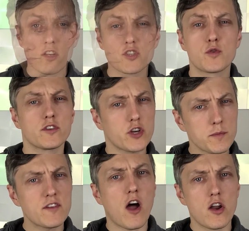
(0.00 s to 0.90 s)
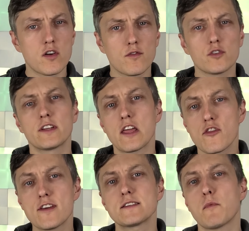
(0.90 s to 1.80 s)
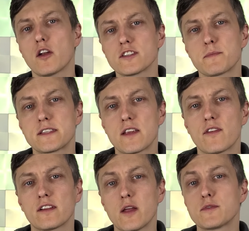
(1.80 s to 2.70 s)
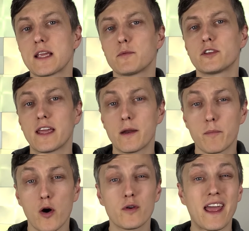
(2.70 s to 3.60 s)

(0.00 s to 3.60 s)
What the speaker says: So in terms of undervolting, this model specifically was able to get about